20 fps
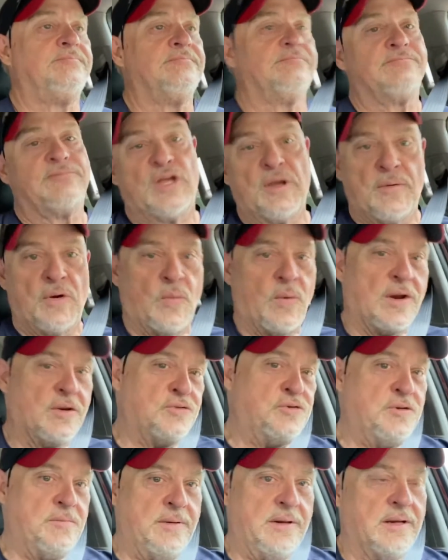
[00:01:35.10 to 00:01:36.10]
come on, why don't
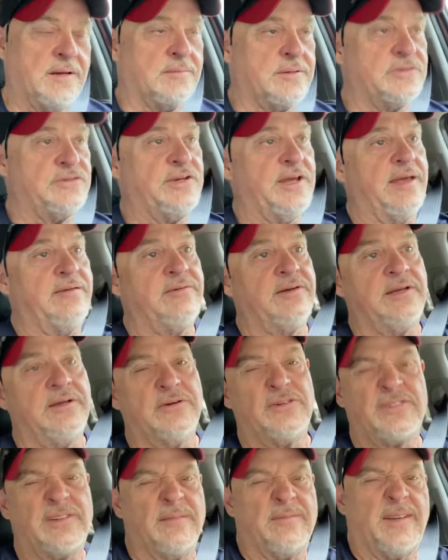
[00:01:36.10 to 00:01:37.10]
you be number 70
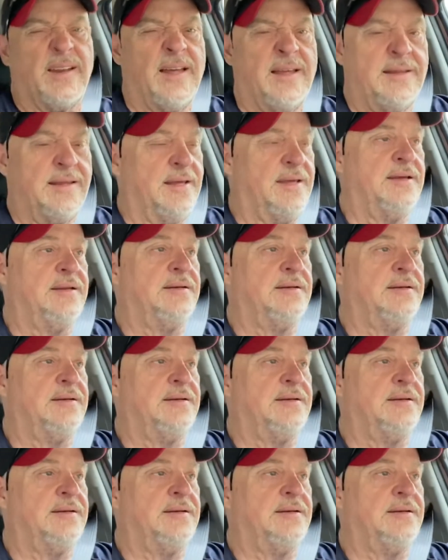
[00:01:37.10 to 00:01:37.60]
or something like that?